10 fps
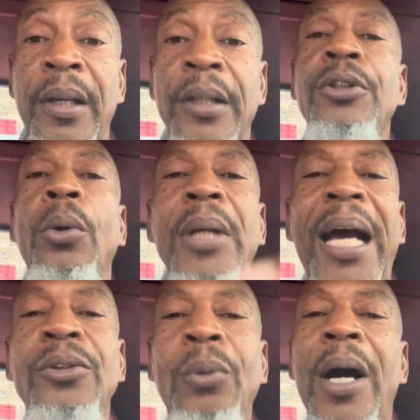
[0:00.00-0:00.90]
So
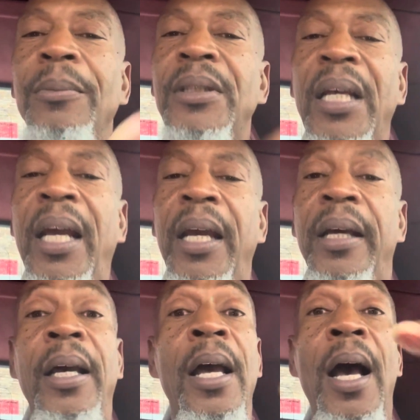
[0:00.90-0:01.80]
that's why I'm
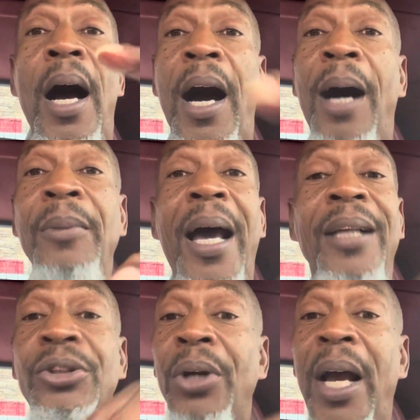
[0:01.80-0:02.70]
saying, I'm
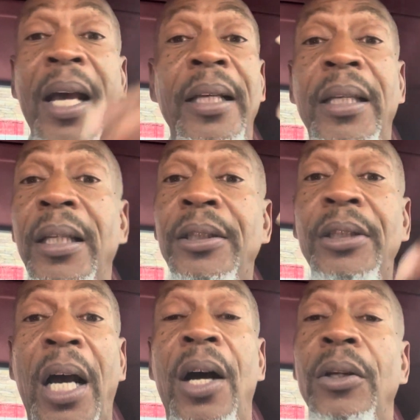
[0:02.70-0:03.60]
not trying to get
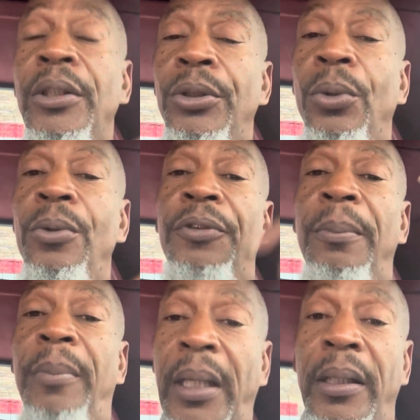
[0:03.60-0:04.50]
y'all to do for
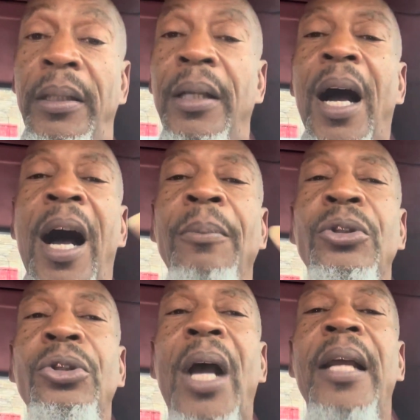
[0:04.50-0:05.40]
me. I'm
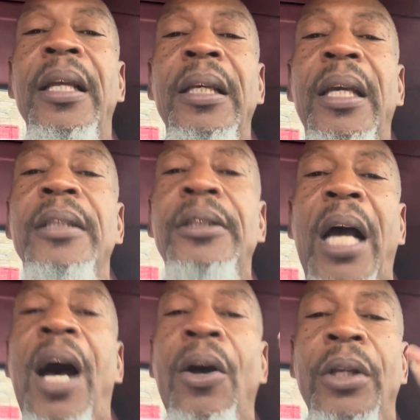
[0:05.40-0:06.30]
trying to get
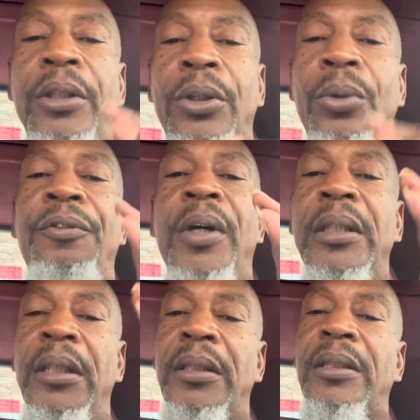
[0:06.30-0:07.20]
y'all to do for
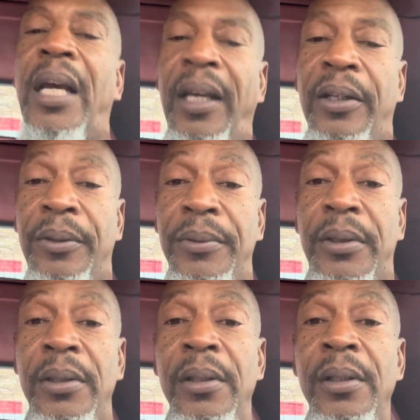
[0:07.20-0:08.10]
yourselves.